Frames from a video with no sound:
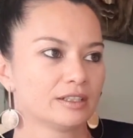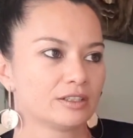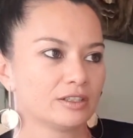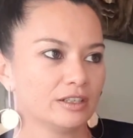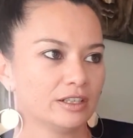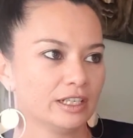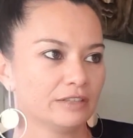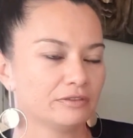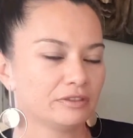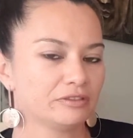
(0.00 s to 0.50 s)

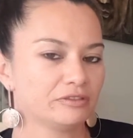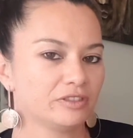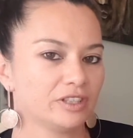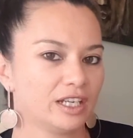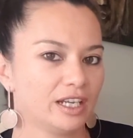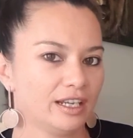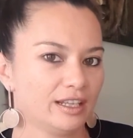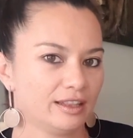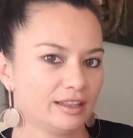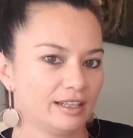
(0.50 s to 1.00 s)
Don't ever
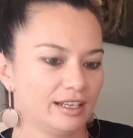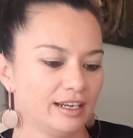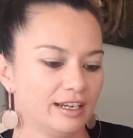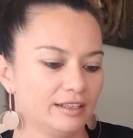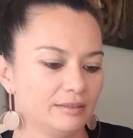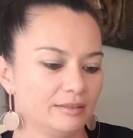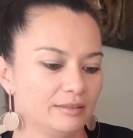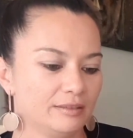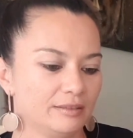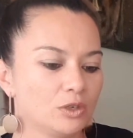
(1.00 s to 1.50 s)
forget that.
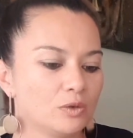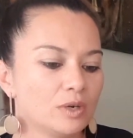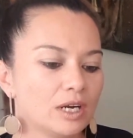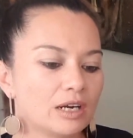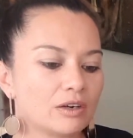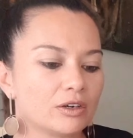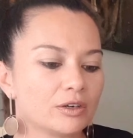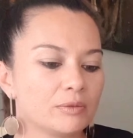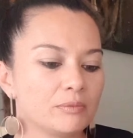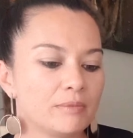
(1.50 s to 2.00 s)
But you
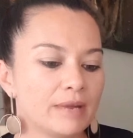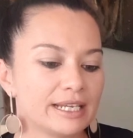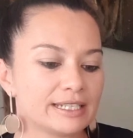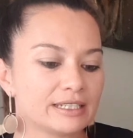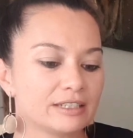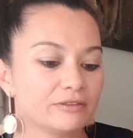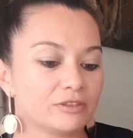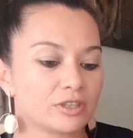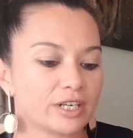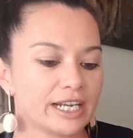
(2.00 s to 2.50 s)
are on a
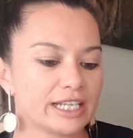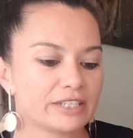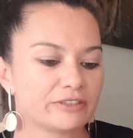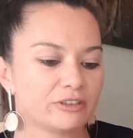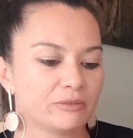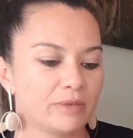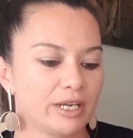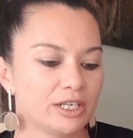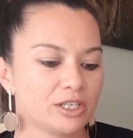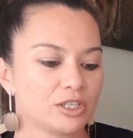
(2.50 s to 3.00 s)
massive
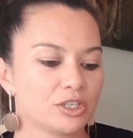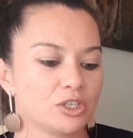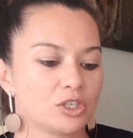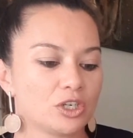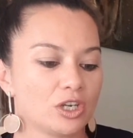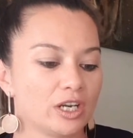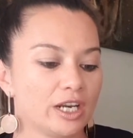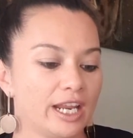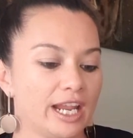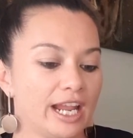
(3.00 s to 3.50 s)
transformation
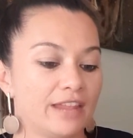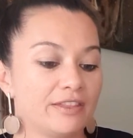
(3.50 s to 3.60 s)
journey,